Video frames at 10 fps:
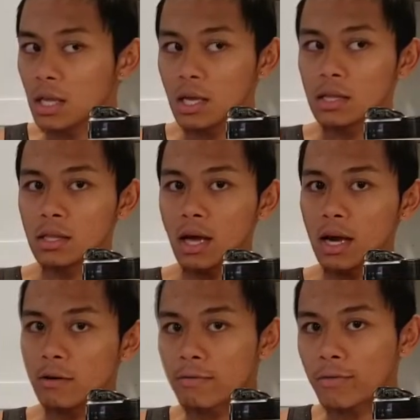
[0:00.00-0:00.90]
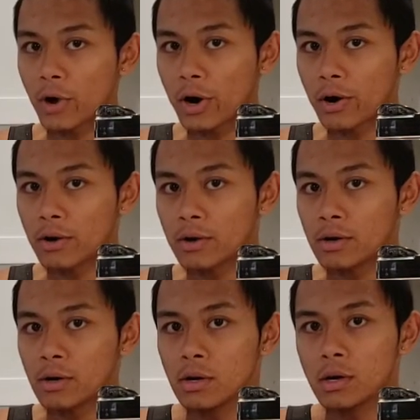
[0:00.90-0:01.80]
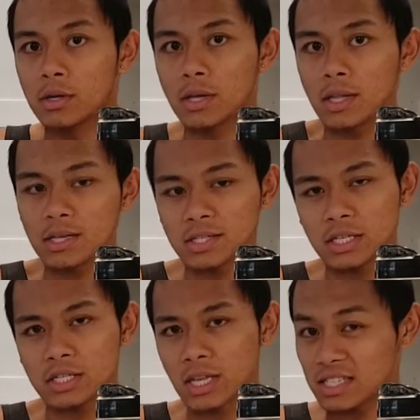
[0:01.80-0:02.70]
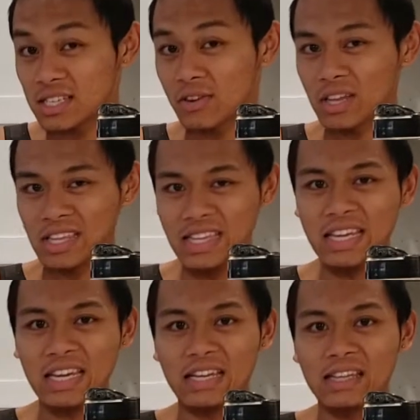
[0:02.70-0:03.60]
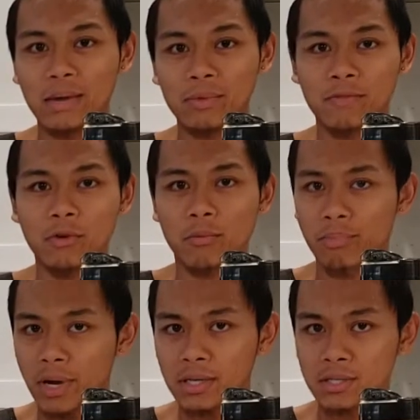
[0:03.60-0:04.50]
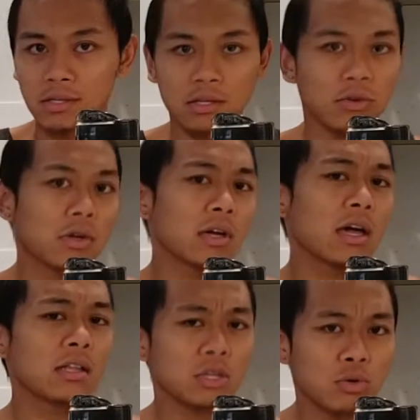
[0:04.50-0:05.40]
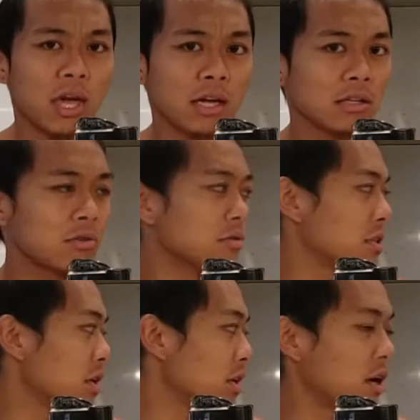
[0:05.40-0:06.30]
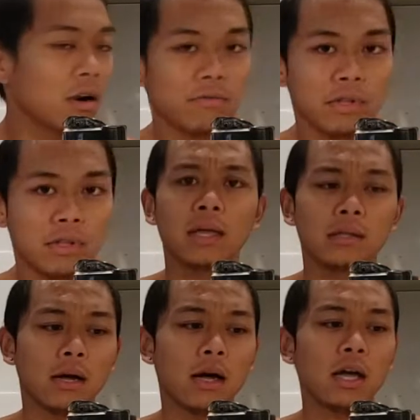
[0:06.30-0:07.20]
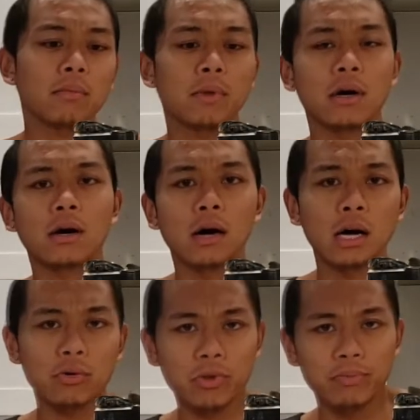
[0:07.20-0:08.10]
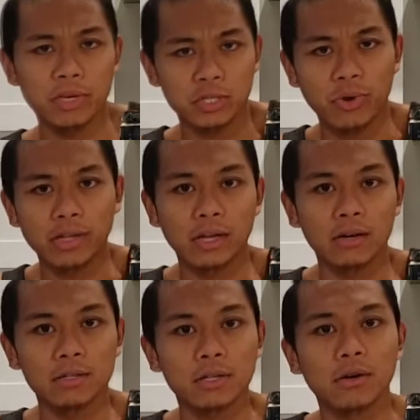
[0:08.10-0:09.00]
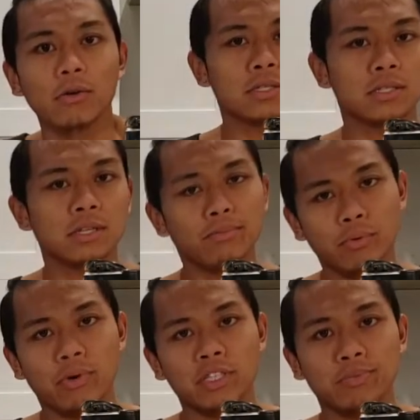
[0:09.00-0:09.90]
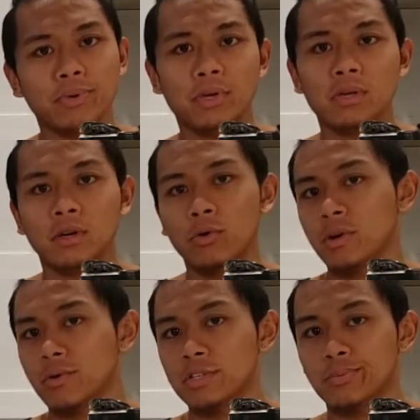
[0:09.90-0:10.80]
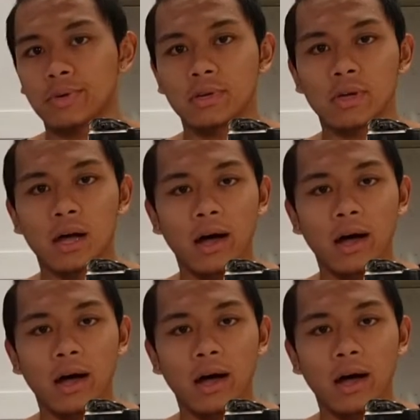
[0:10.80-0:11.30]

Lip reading: an air fryer. Not necessarily need. I mean, if you're a peasant, you can use the oven. And I am a hungry bitch right now, so simple recipe, quick recipe.